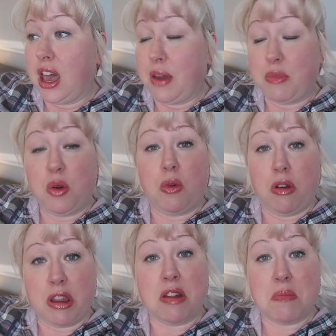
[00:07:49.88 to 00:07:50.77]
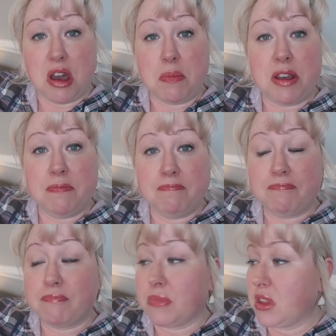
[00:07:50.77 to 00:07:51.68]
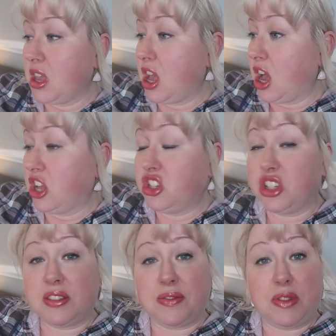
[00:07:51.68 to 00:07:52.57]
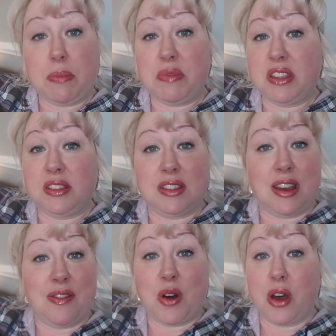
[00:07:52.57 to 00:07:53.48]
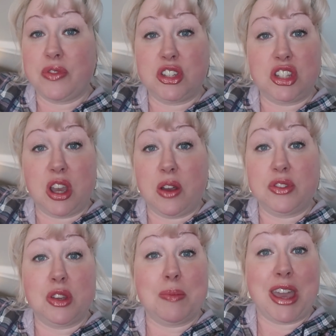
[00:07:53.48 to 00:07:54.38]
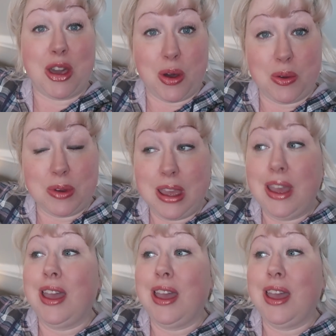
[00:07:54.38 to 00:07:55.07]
I'm a warrior mama. I'll just flip this stuff off the shelves on my own